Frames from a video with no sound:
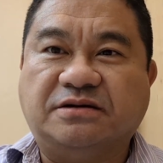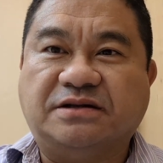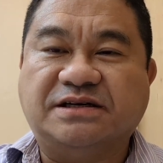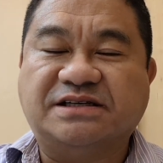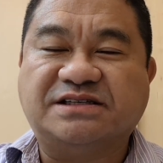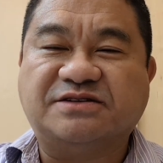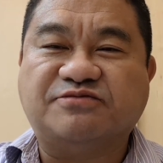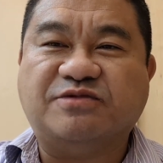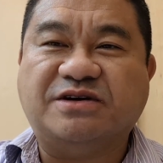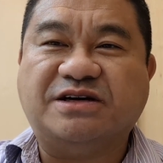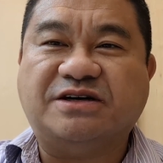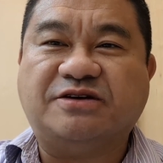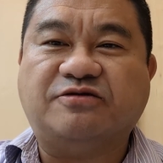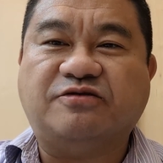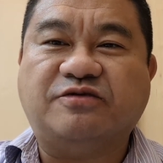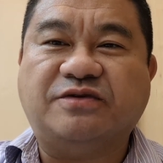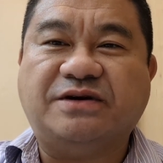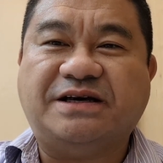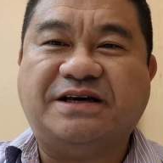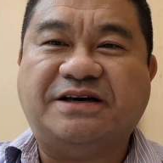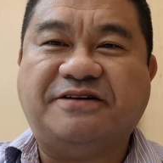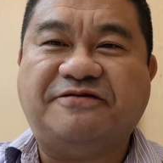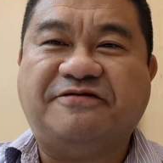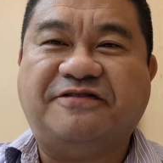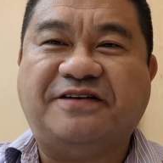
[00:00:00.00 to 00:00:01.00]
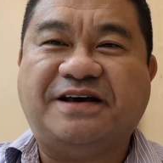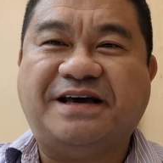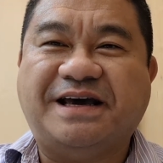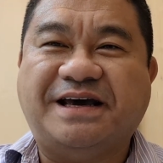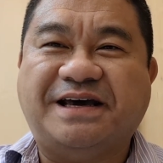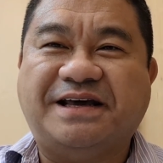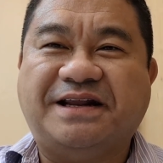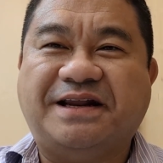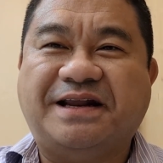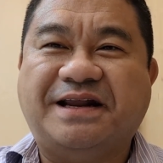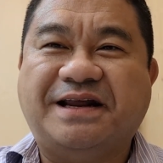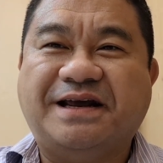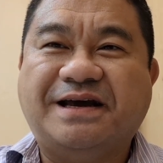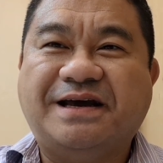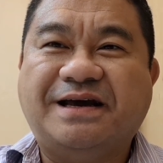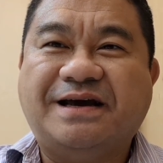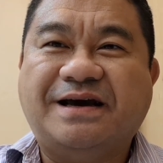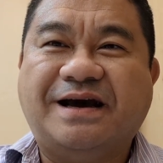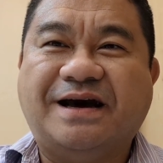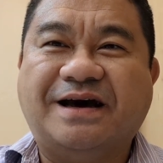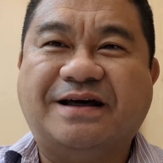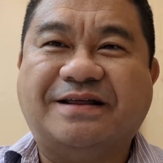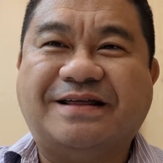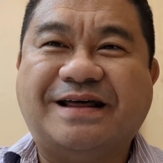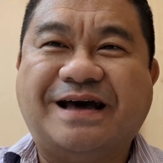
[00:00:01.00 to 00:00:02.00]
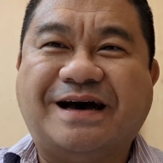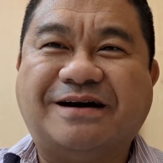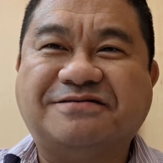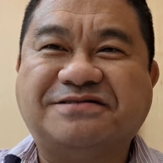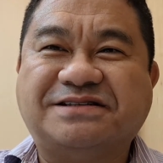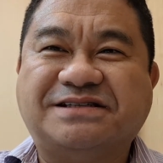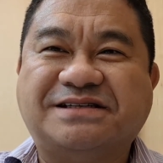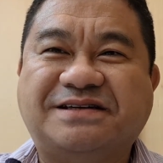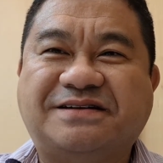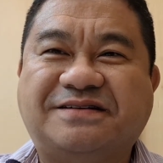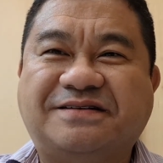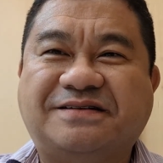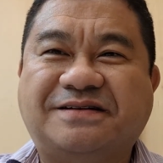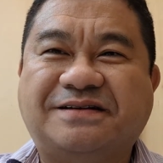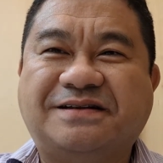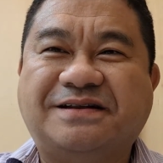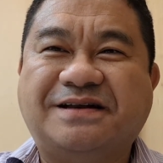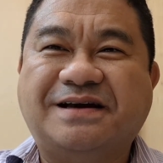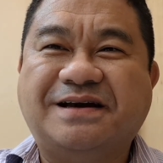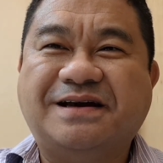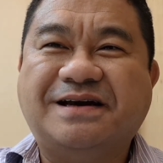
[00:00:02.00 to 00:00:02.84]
This week we hit 1,000